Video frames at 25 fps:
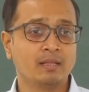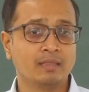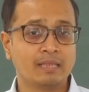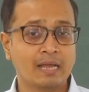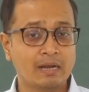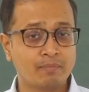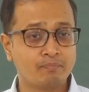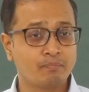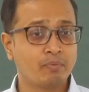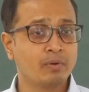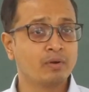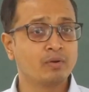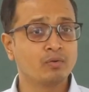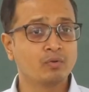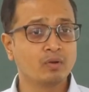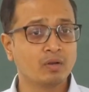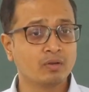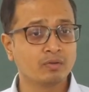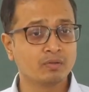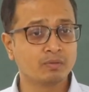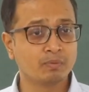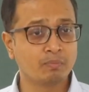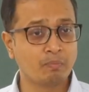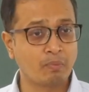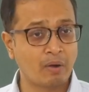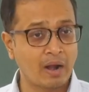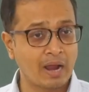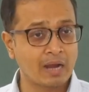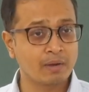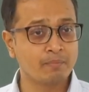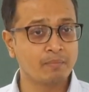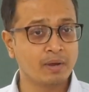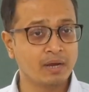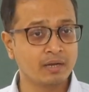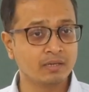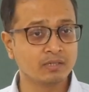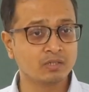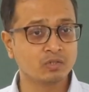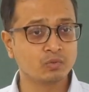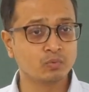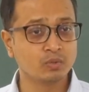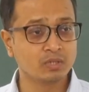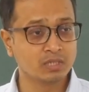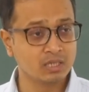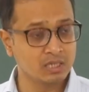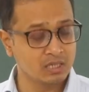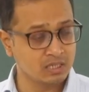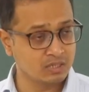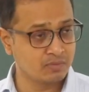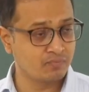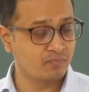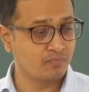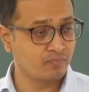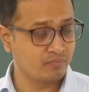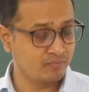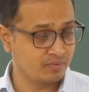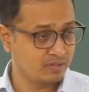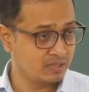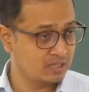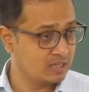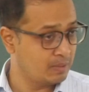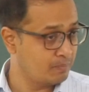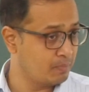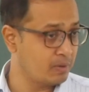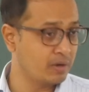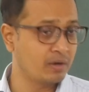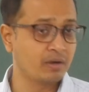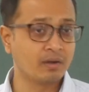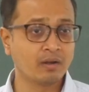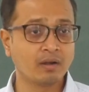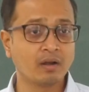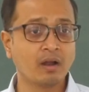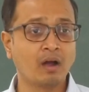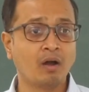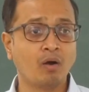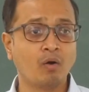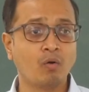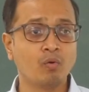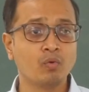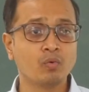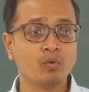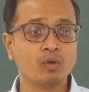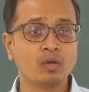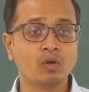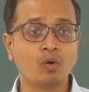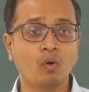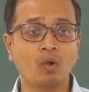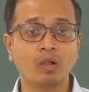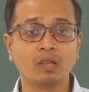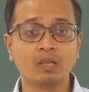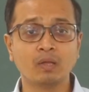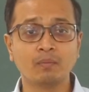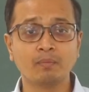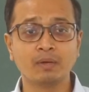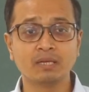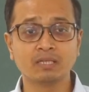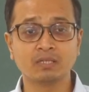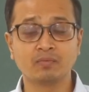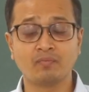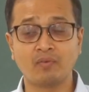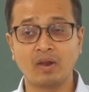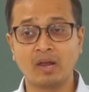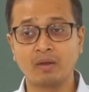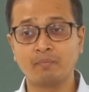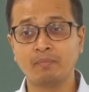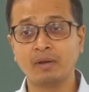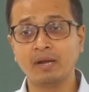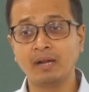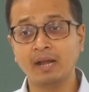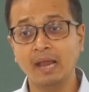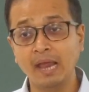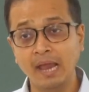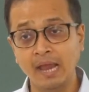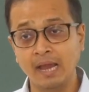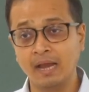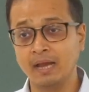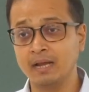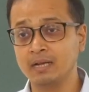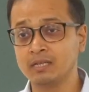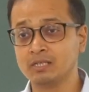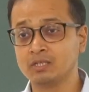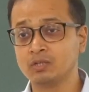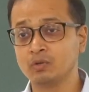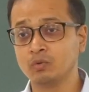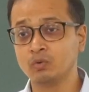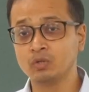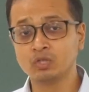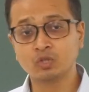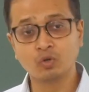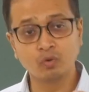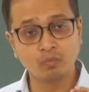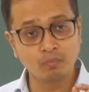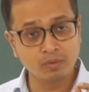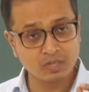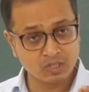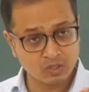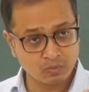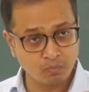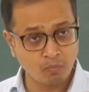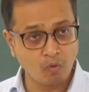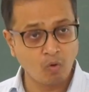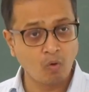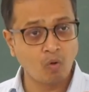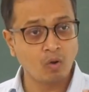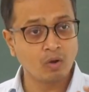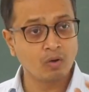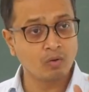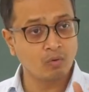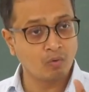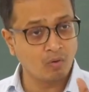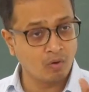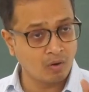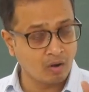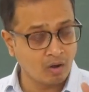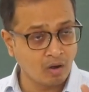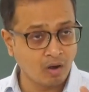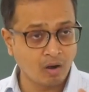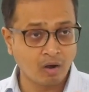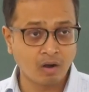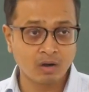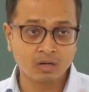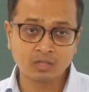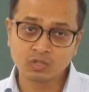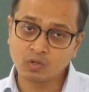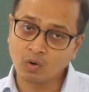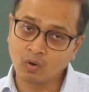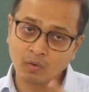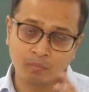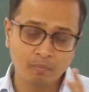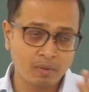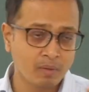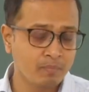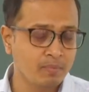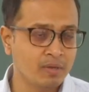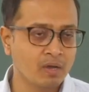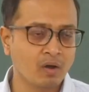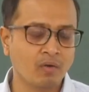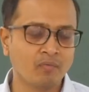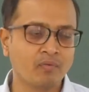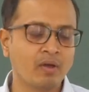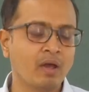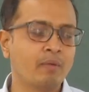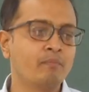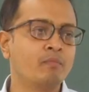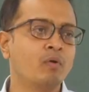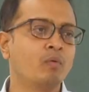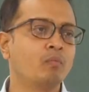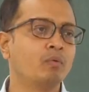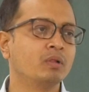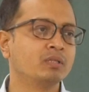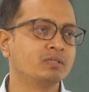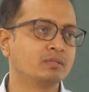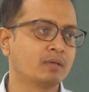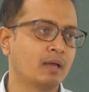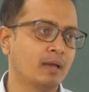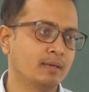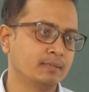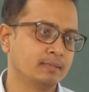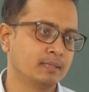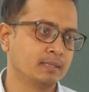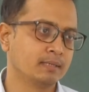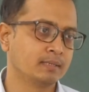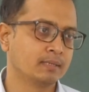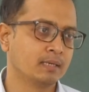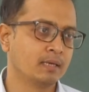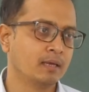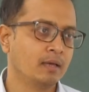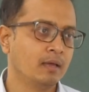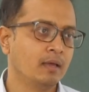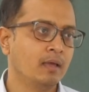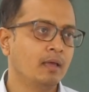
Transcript: That particular fragments which is separated out, we call them as fragment ends, which could be small or large or maybe of abnormal sizes.